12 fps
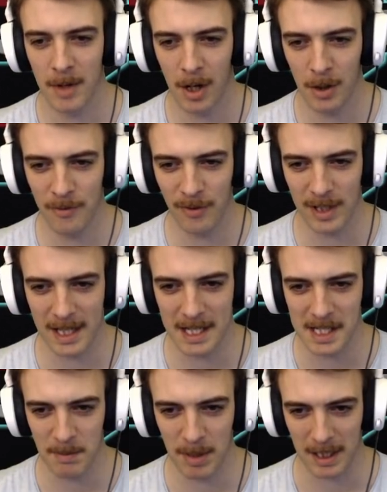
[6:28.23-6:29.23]
Hopefully
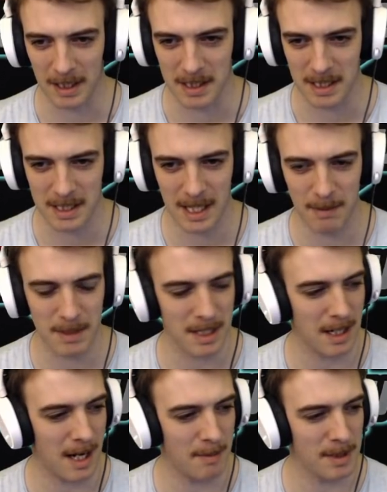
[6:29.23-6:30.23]
easy pickings. His name is
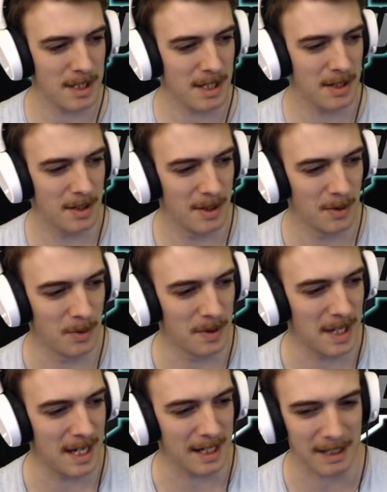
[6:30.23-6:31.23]
Hummus
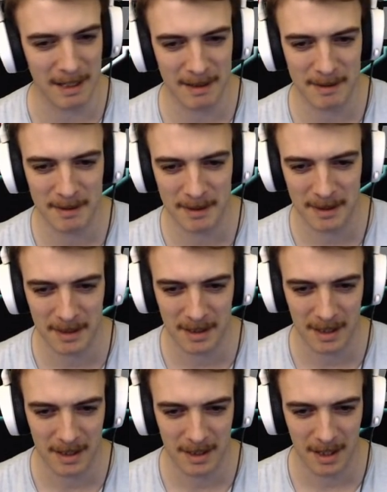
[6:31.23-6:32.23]
with Egg.
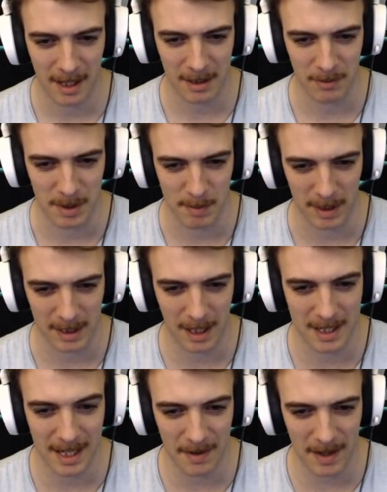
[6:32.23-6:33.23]
I can respect
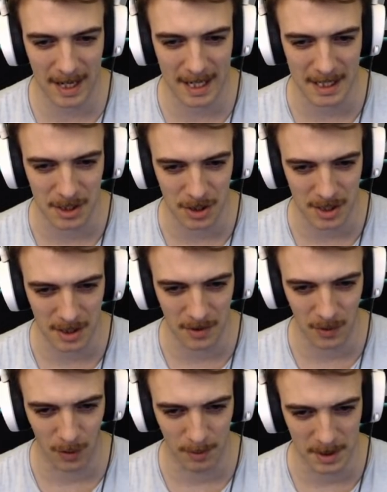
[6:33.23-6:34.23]
that. Another ace, just
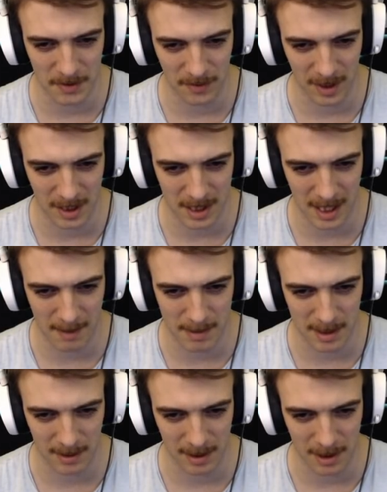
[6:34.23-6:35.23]
enormous for us.
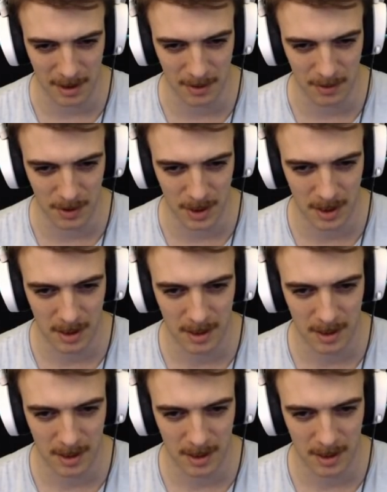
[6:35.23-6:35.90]
Absolutely huge.